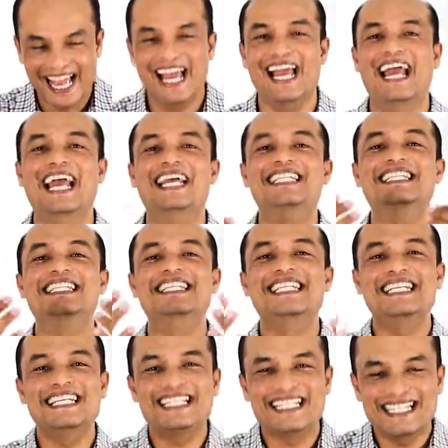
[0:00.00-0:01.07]
and
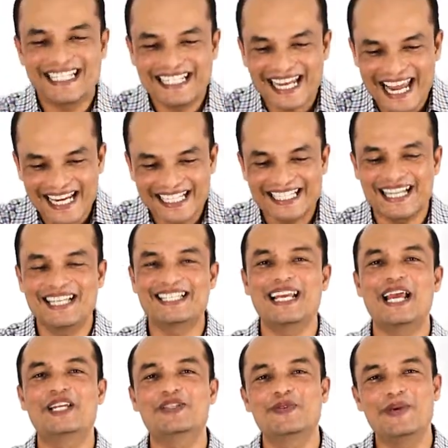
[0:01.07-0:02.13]
Jesus takes us
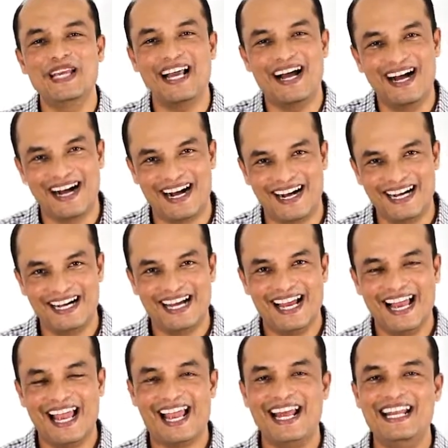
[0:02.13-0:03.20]
as we are,
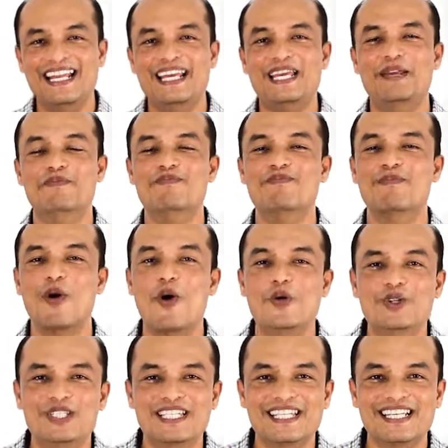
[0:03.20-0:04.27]
and He
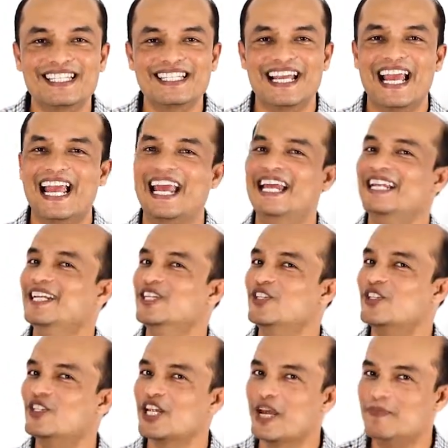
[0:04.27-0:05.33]
molds us, and He
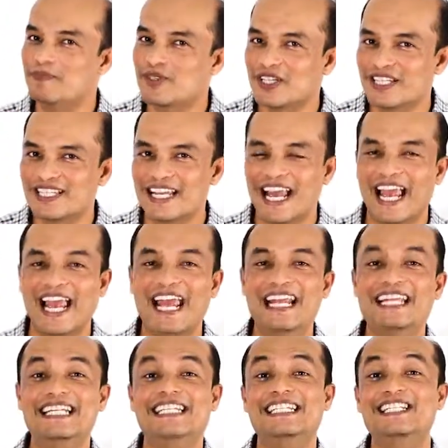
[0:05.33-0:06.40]
shapes us, and
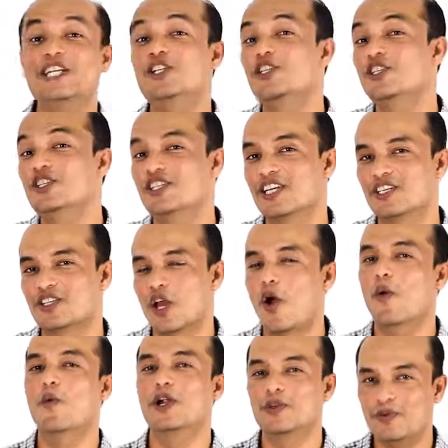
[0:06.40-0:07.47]
He teaches us
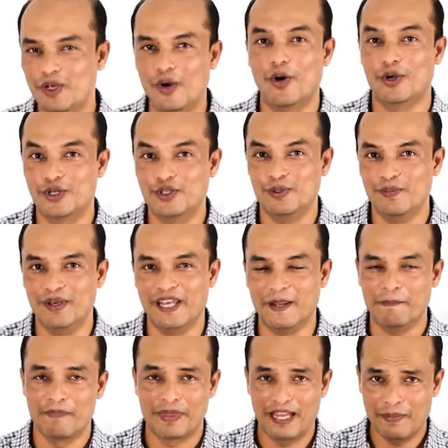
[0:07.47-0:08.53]
what we ought to be.
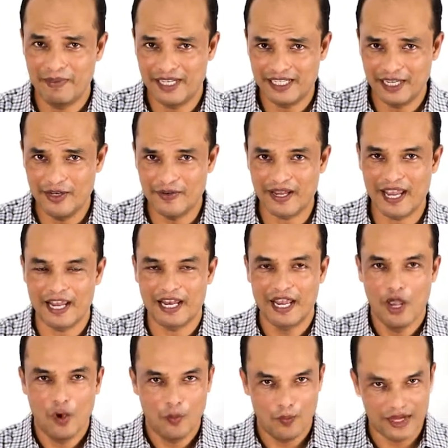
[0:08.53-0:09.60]
Let me tell you again,
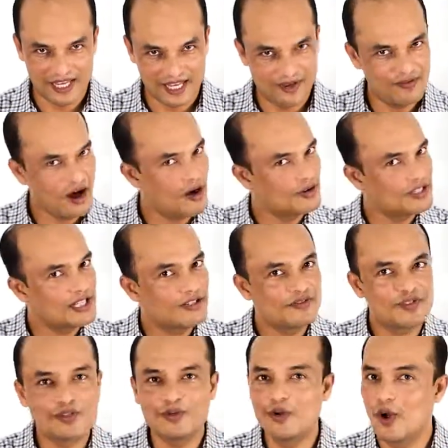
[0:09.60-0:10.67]
we give ourselves
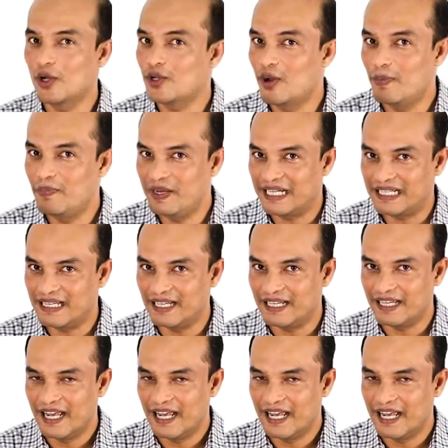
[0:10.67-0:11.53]
to God completely.